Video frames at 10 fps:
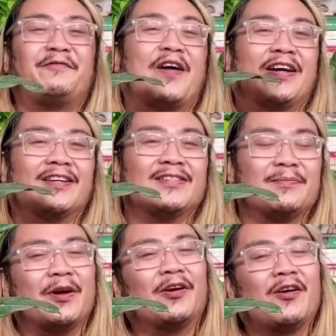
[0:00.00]
This is a
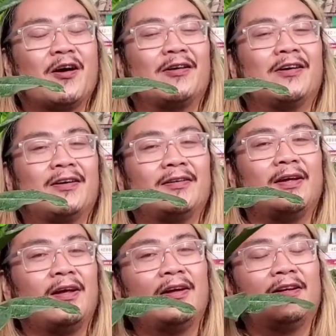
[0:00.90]
Ficus
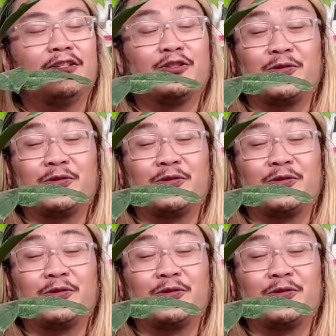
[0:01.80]
Americana.